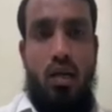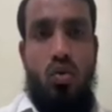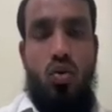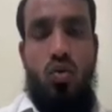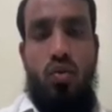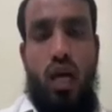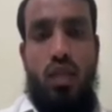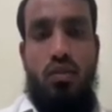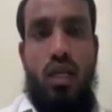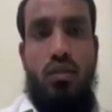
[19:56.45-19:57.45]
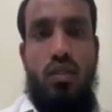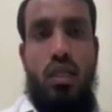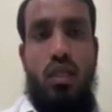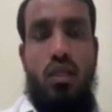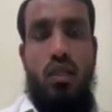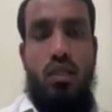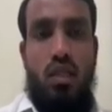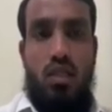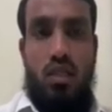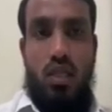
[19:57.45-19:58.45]
So as we have seen, the
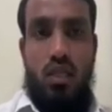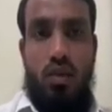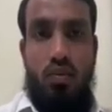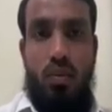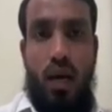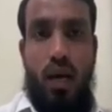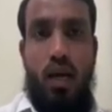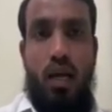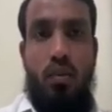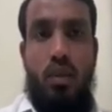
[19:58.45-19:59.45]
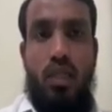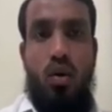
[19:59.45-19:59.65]
cells of the parenchyma, they are